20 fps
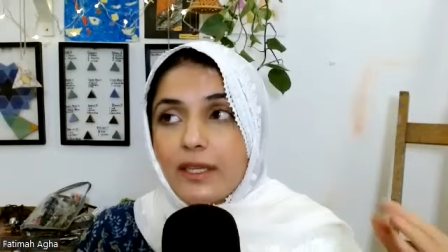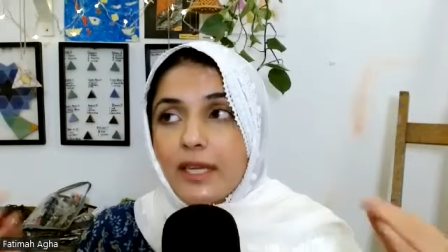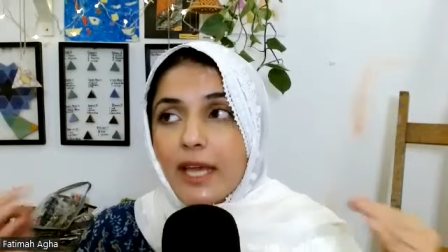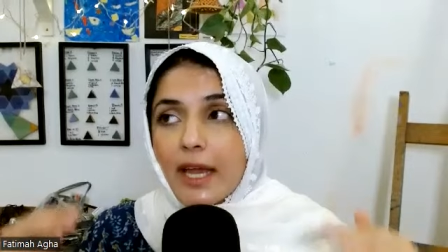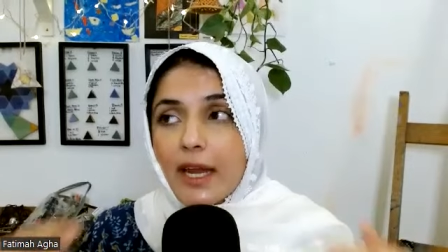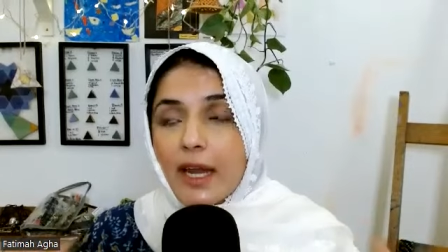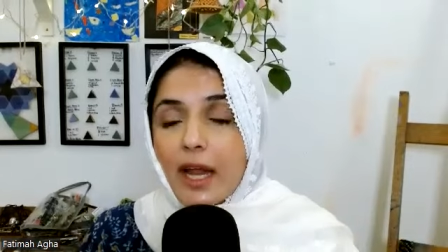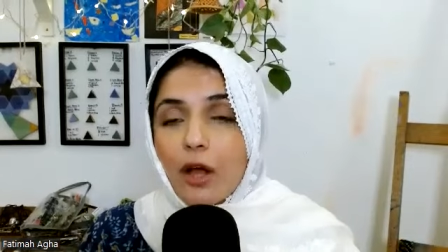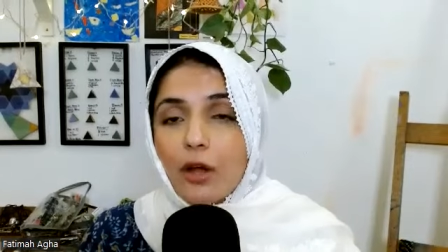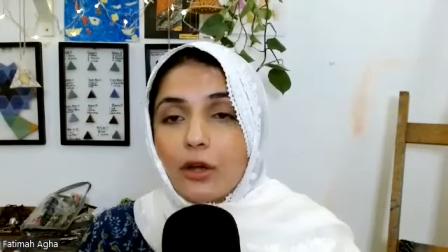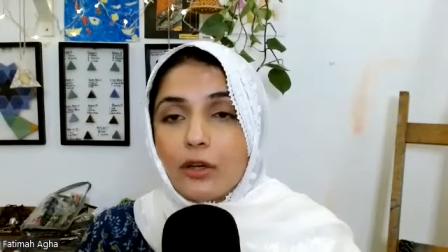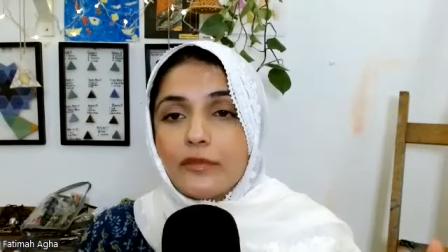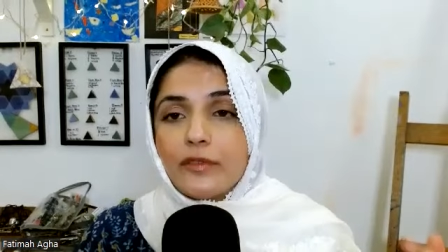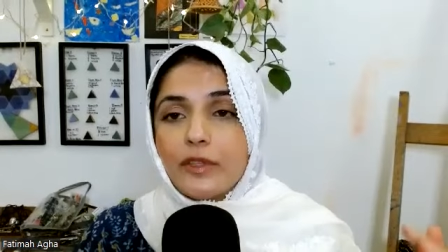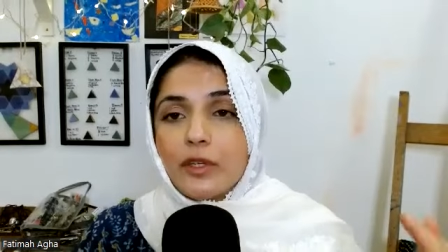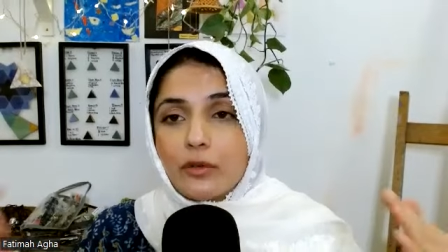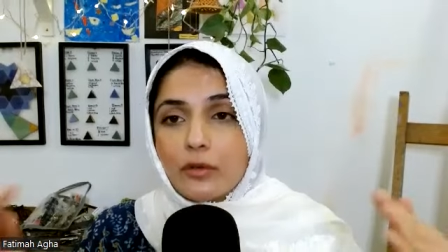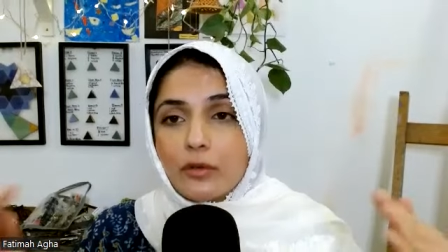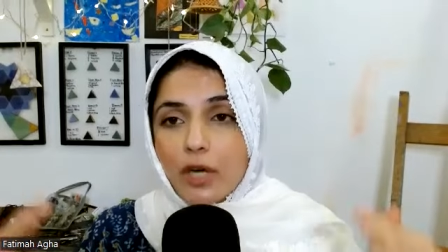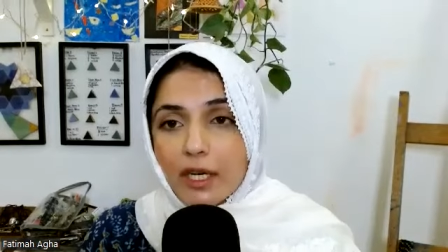get out of
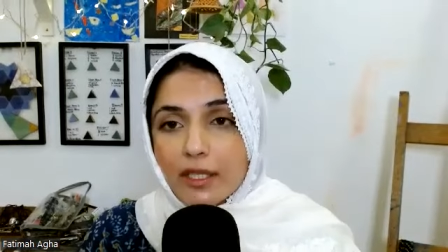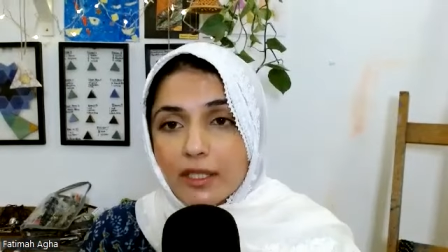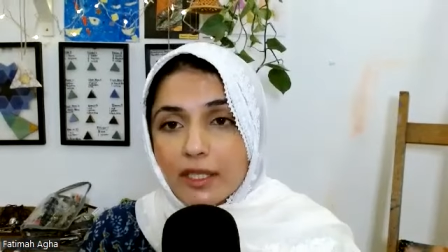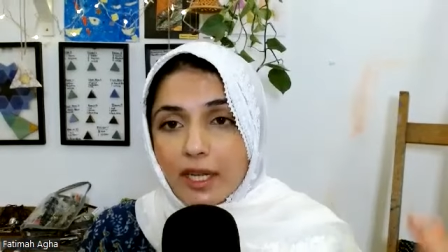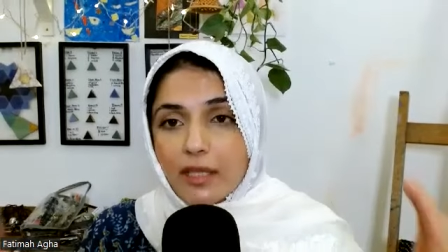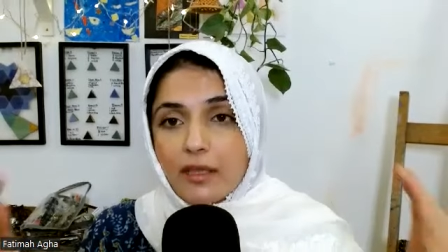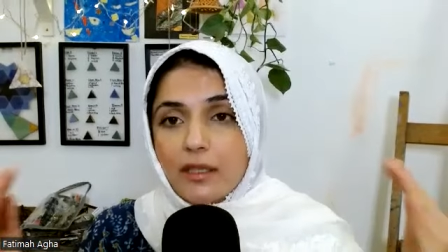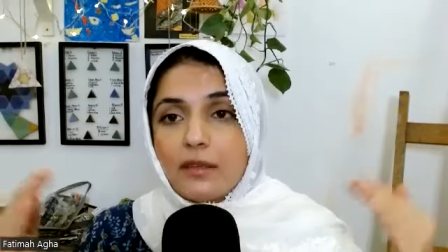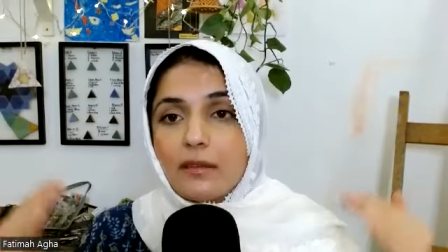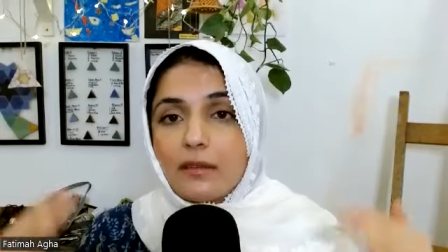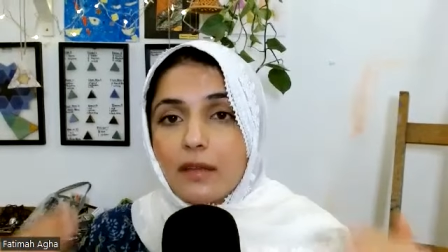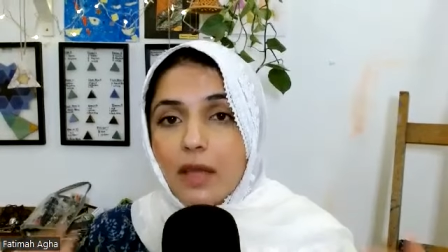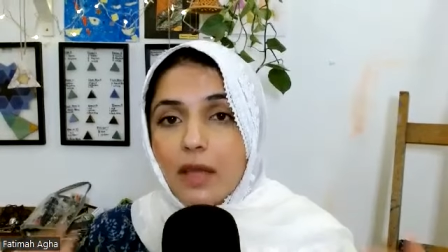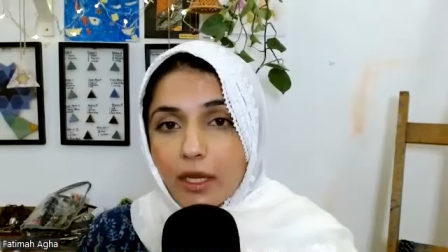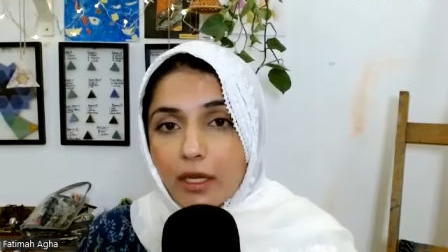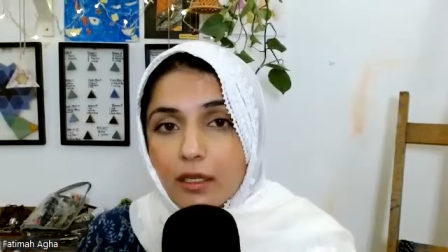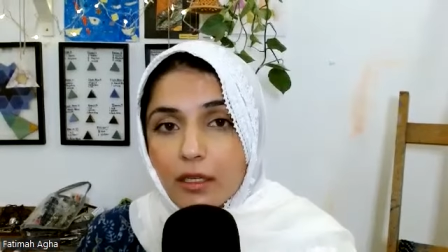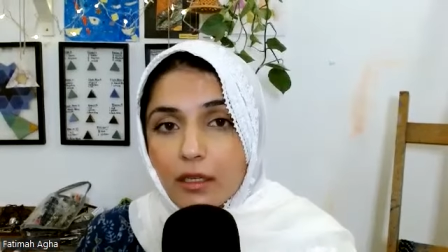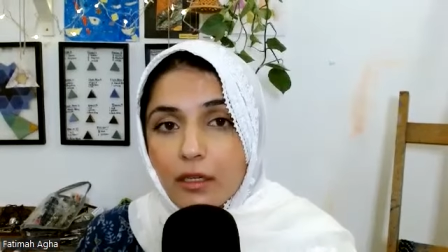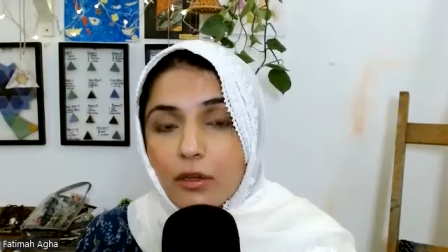the rut and the
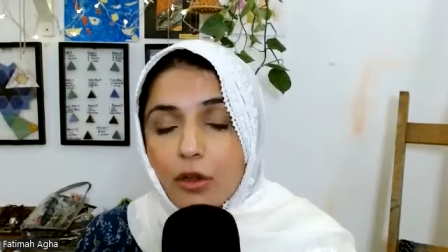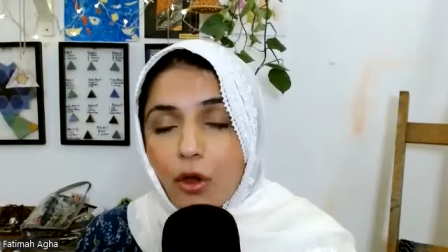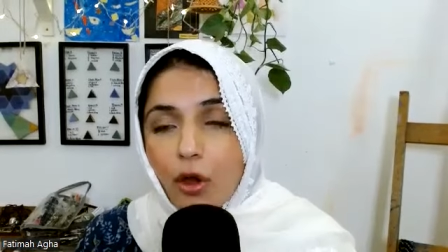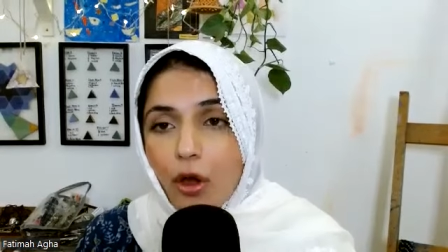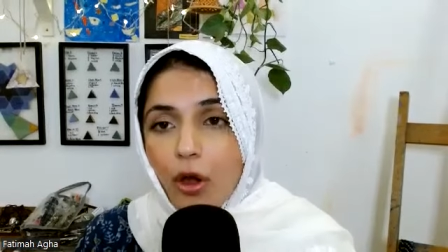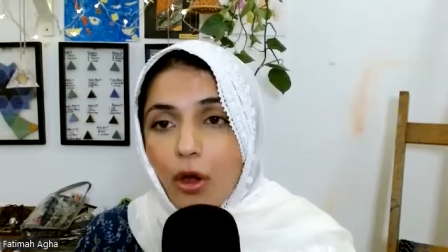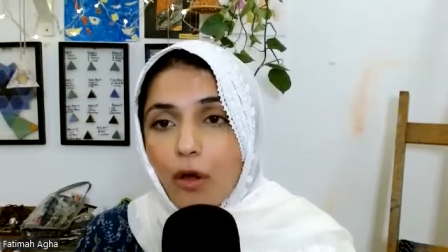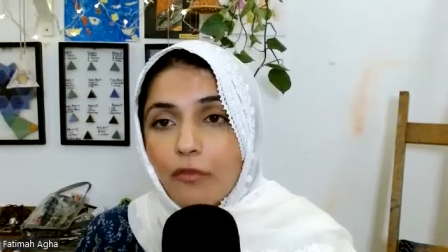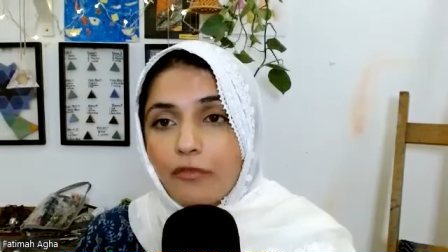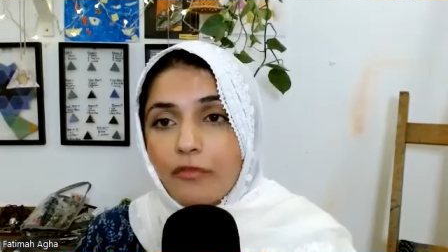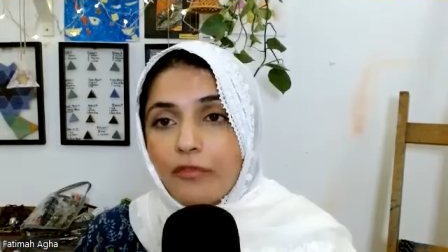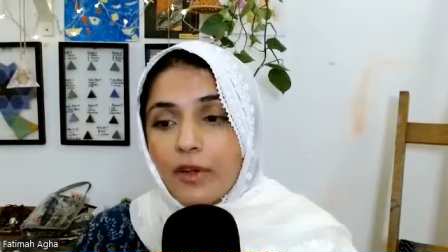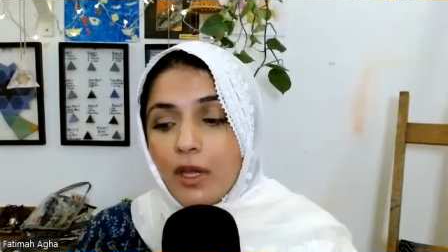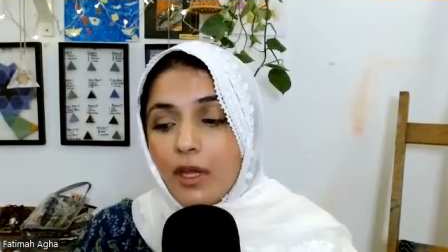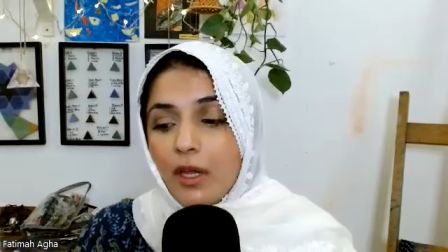cycle of